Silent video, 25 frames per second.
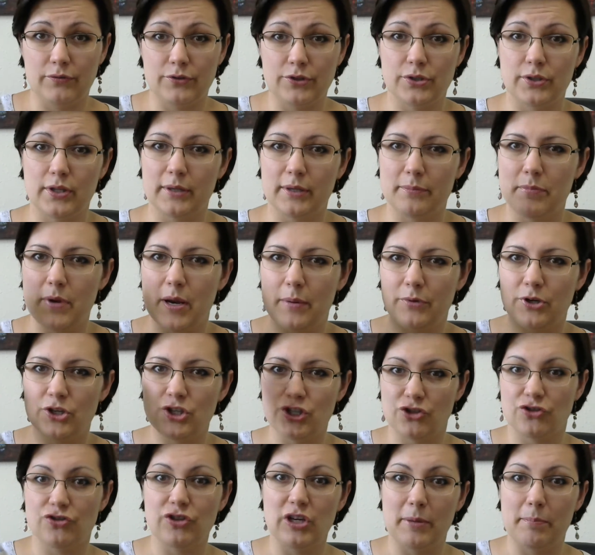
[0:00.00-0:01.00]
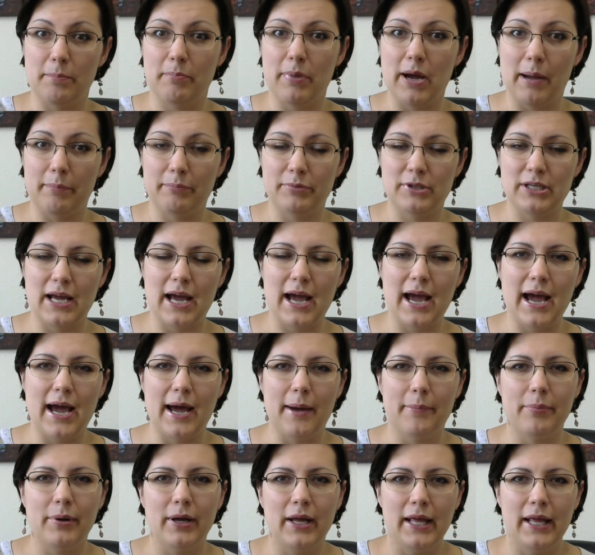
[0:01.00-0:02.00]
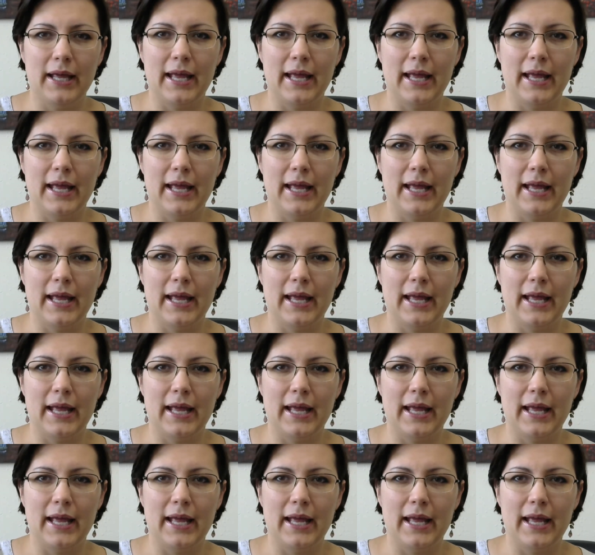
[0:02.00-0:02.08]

So that memory just really popped up.